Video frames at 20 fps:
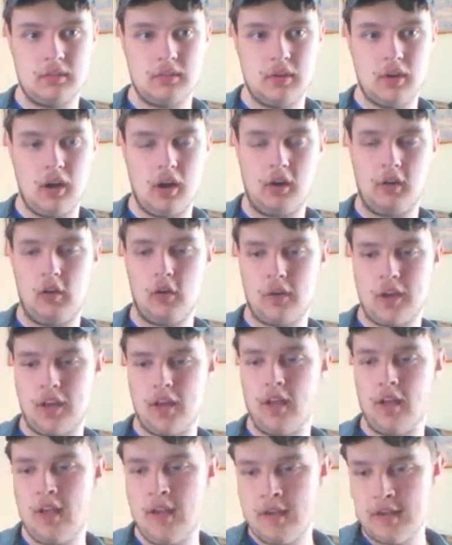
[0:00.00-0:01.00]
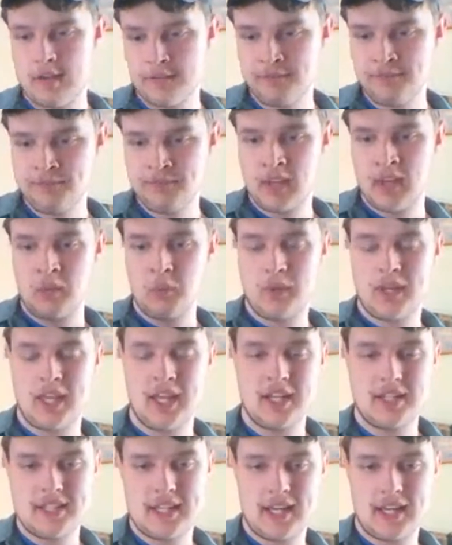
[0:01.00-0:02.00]
Oh, okay. We get
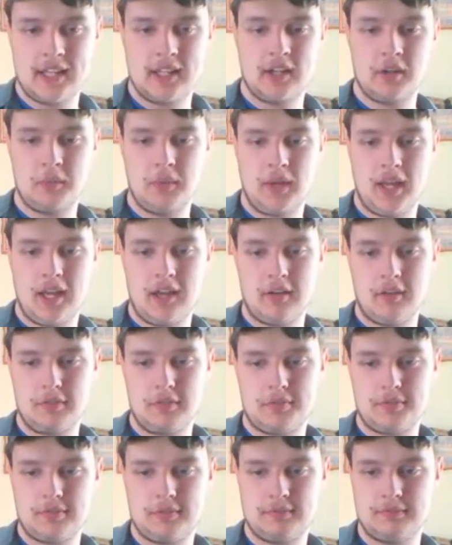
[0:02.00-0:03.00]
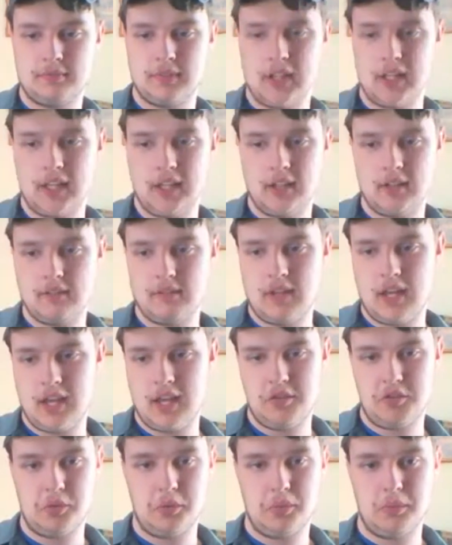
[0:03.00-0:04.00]
together and we have like days
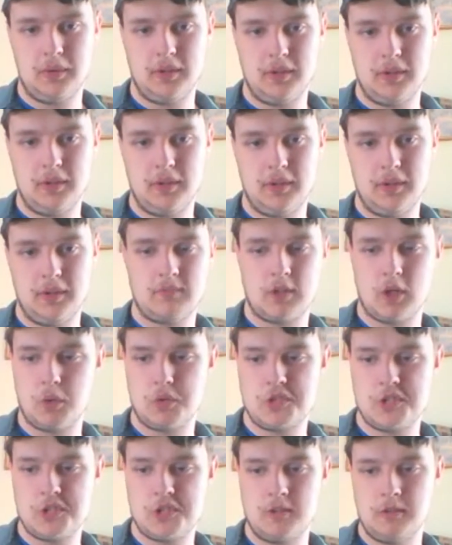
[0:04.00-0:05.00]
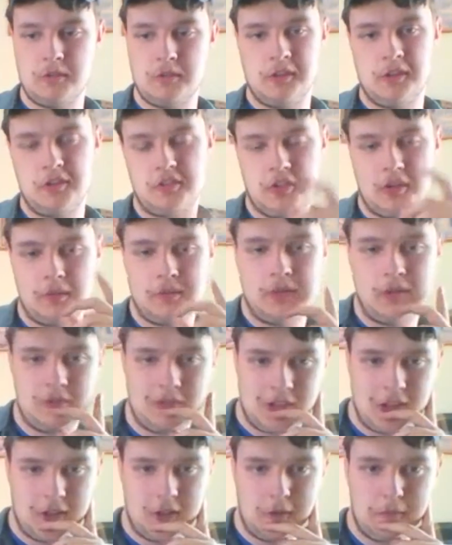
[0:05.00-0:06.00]
where we go shooting or something as
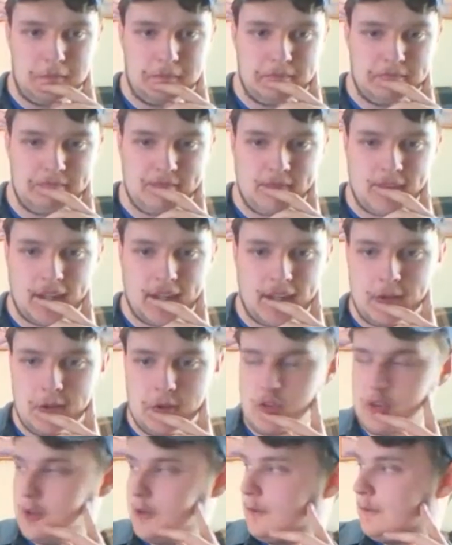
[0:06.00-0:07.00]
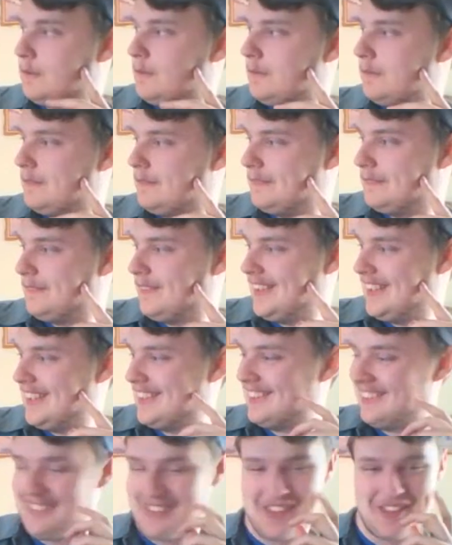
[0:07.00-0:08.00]
a group. So, well,
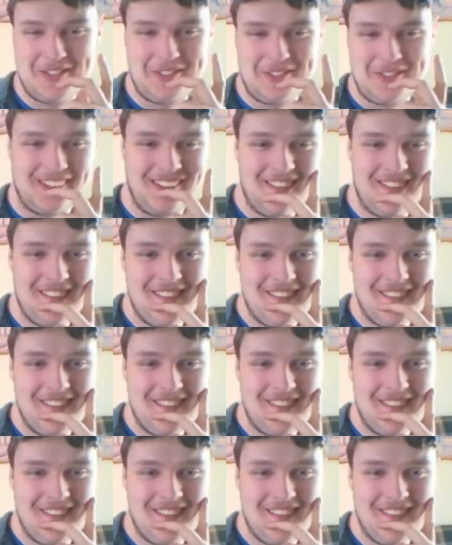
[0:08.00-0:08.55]
that's funny.